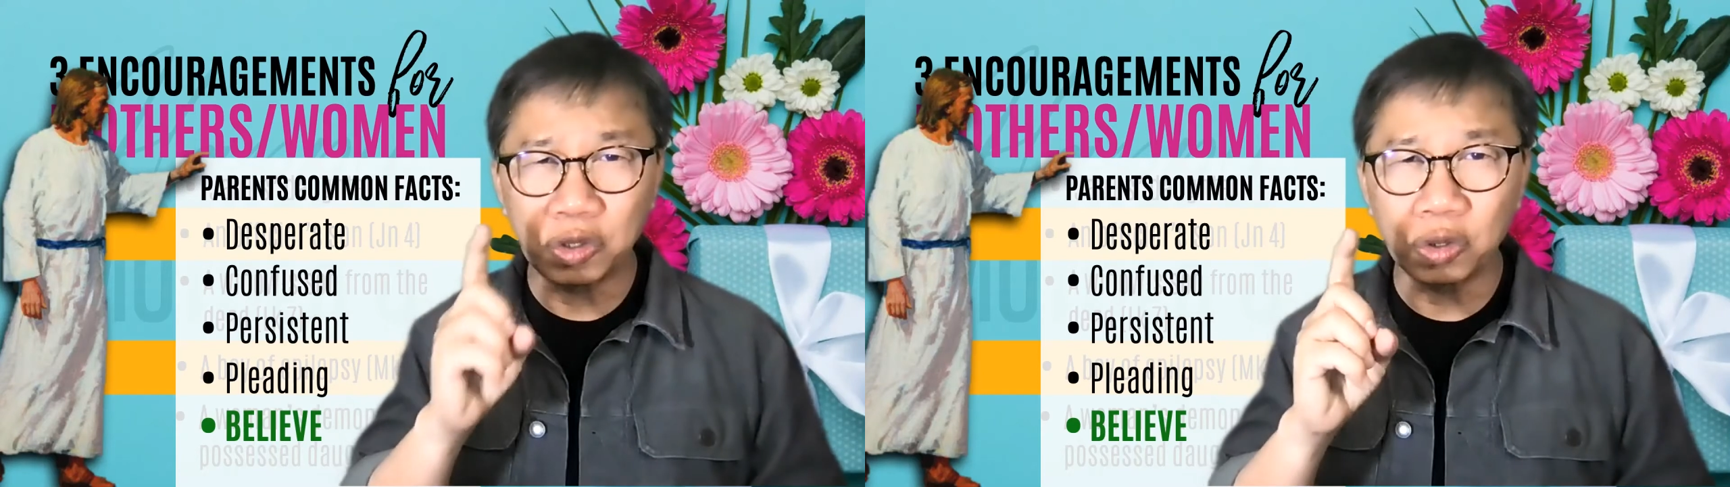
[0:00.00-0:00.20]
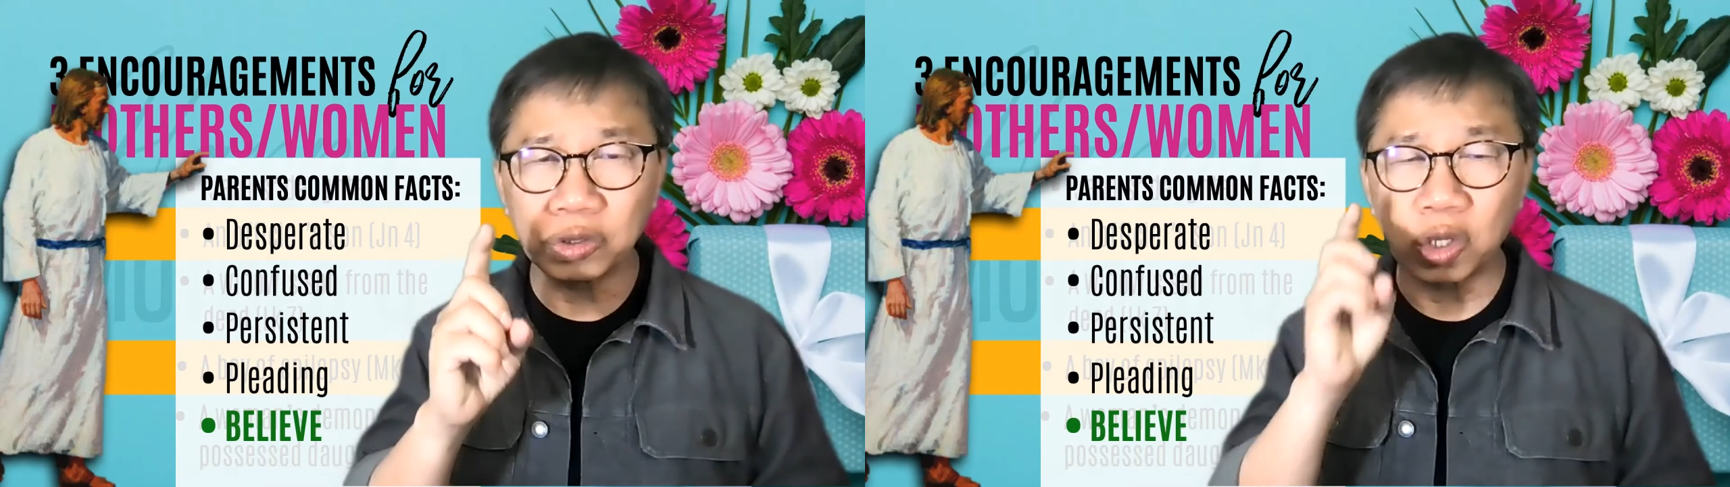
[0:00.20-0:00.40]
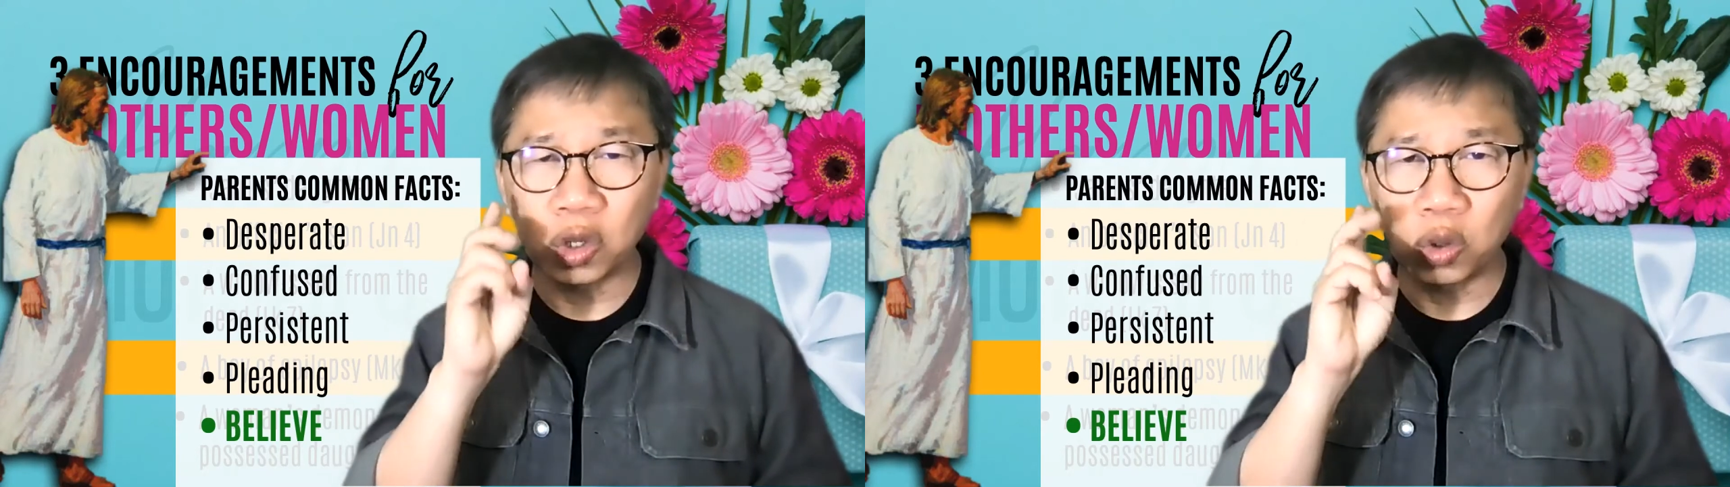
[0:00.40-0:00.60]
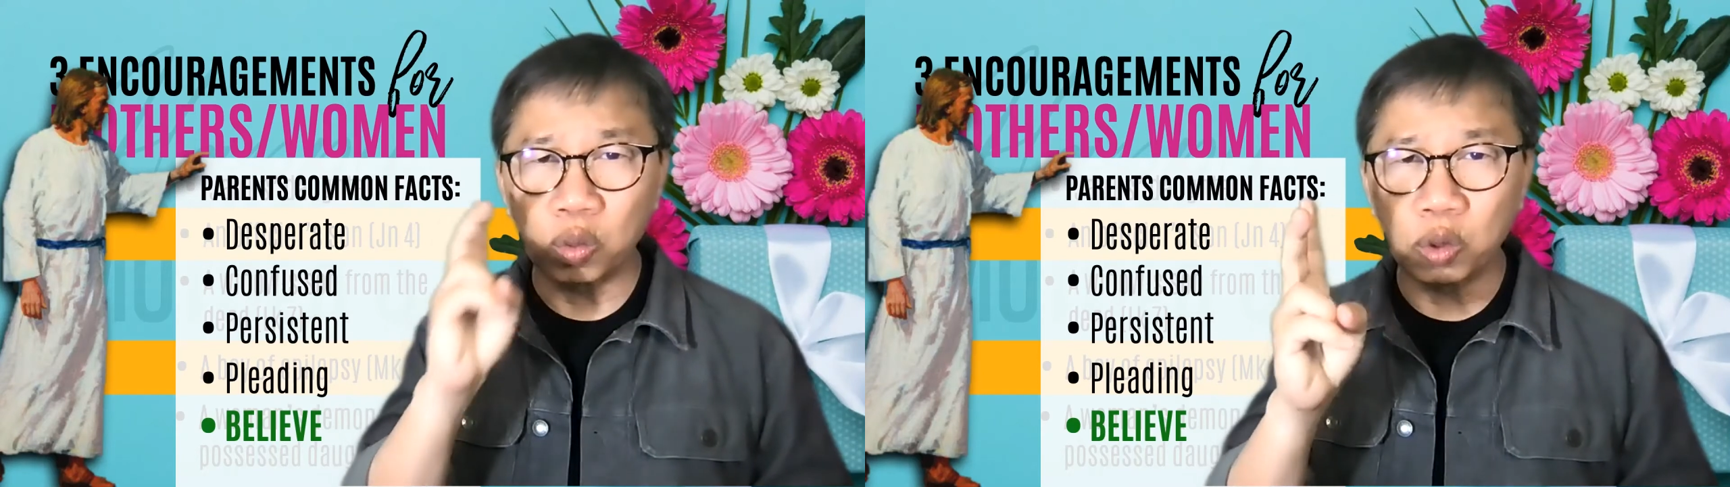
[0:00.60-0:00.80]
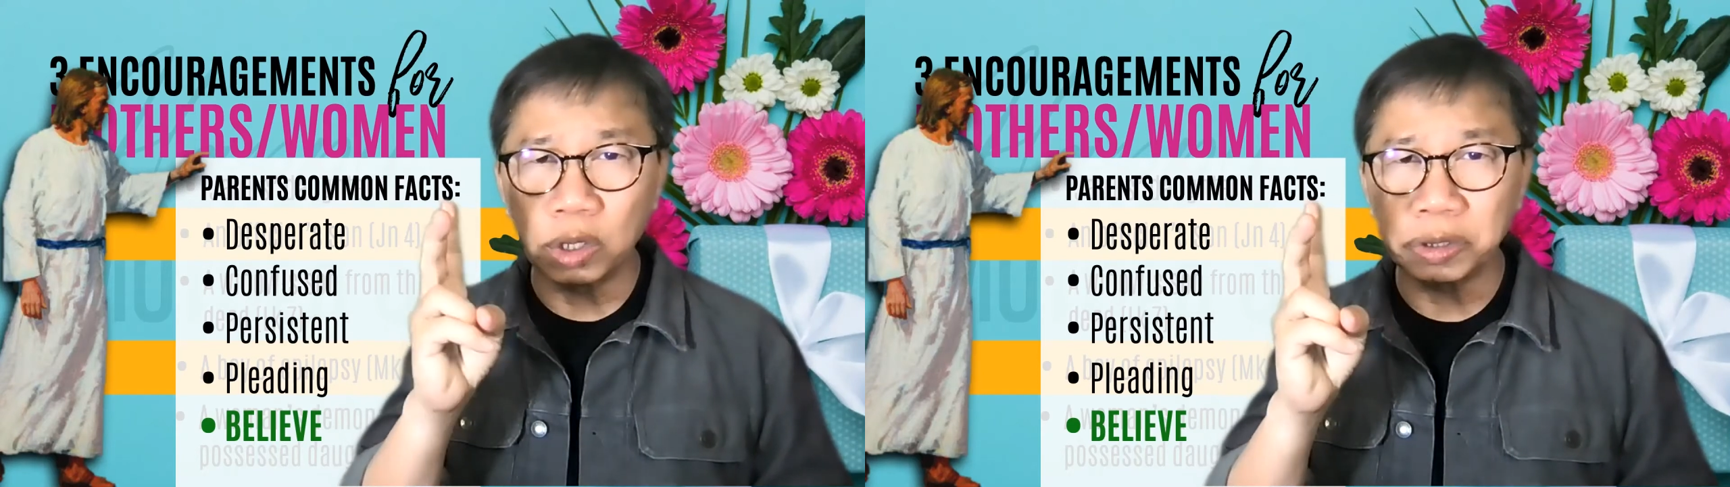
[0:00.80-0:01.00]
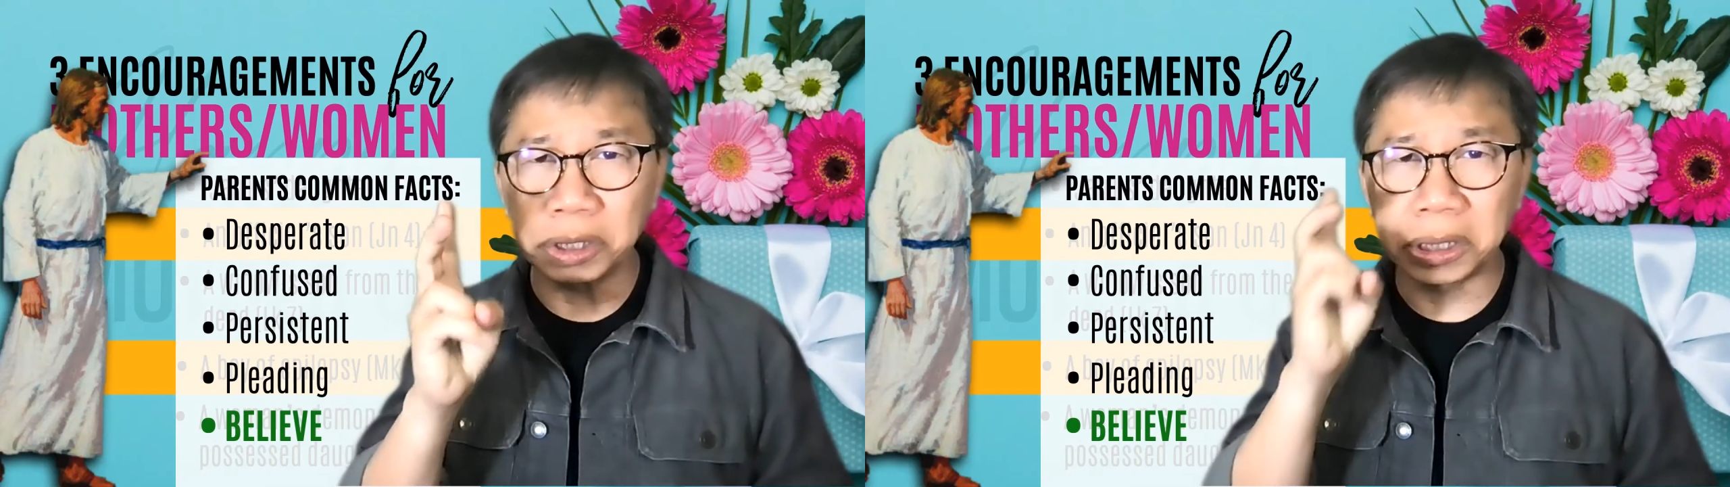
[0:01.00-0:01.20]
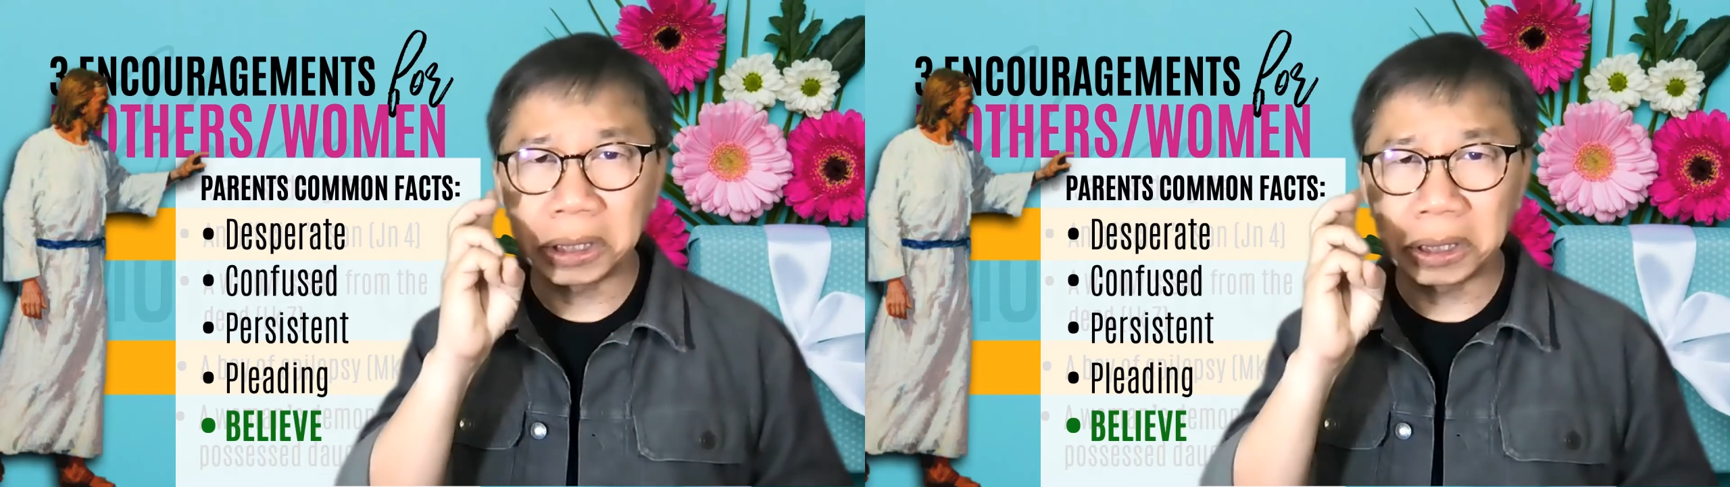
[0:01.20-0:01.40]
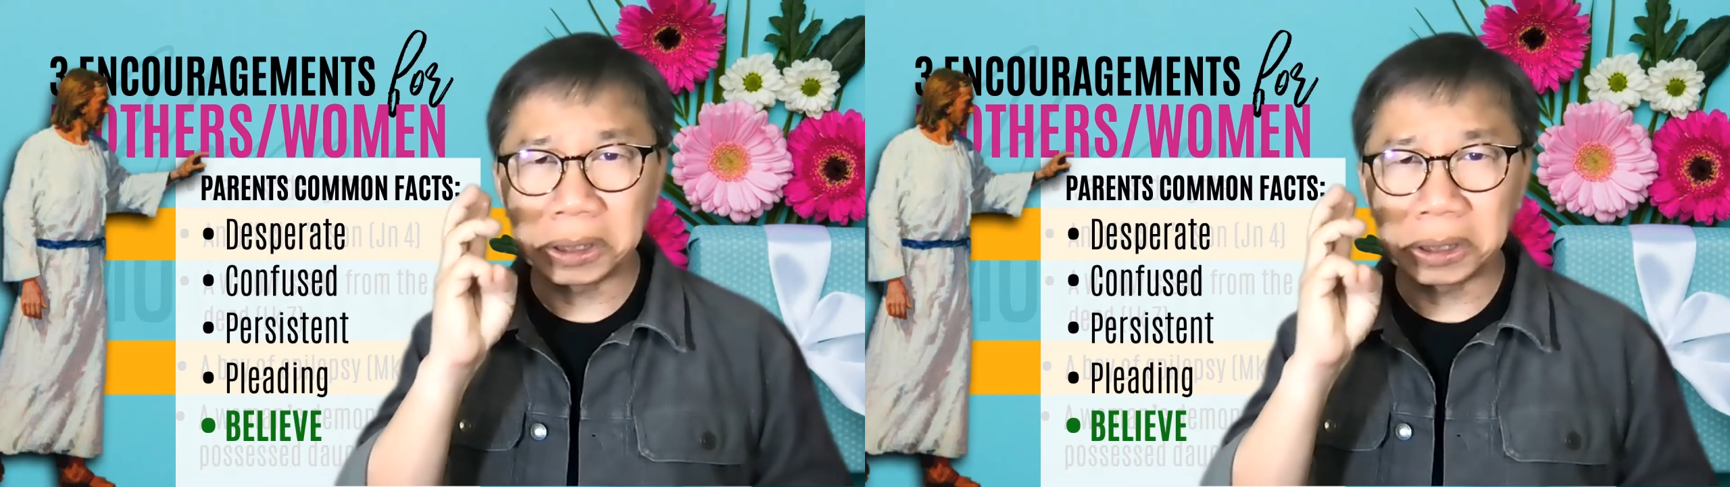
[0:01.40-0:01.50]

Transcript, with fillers: don't worry,